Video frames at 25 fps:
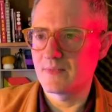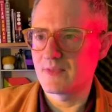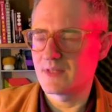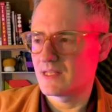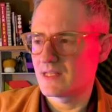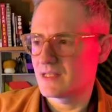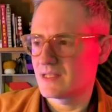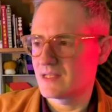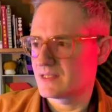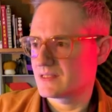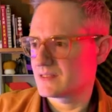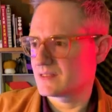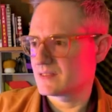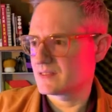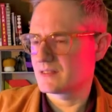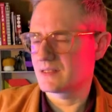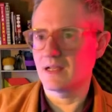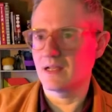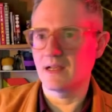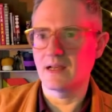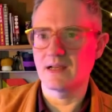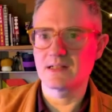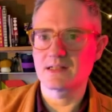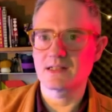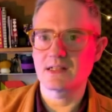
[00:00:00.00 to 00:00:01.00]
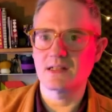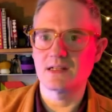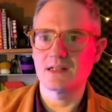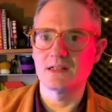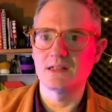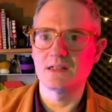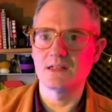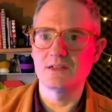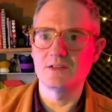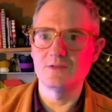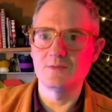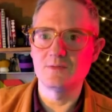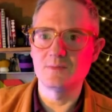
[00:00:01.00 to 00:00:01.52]
That's, yeah, it's kind of
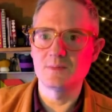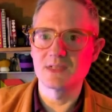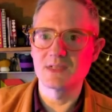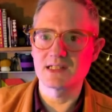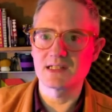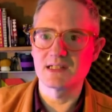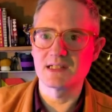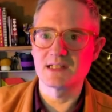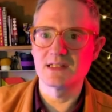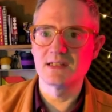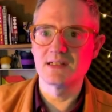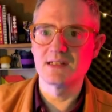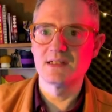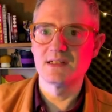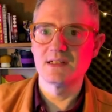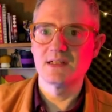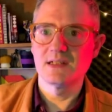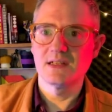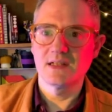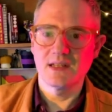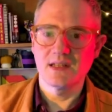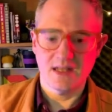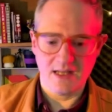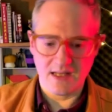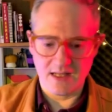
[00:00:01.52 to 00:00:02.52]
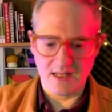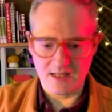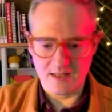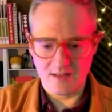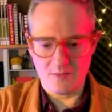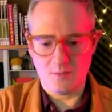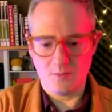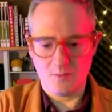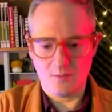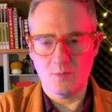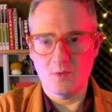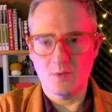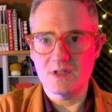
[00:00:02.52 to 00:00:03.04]
looped, hasn't it?
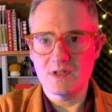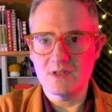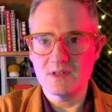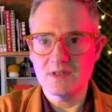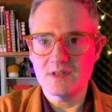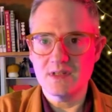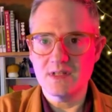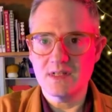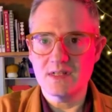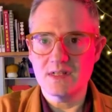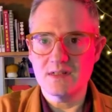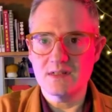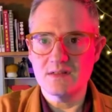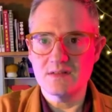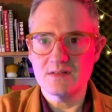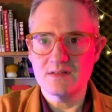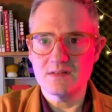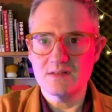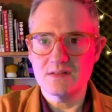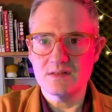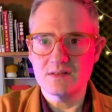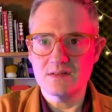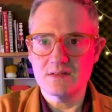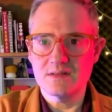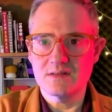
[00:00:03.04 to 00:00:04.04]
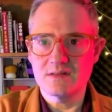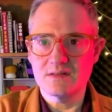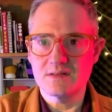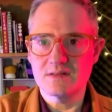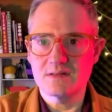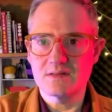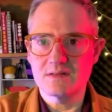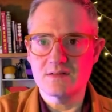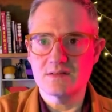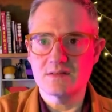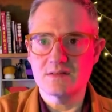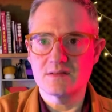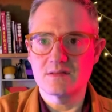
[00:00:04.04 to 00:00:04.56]

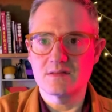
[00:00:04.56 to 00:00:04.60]
1000.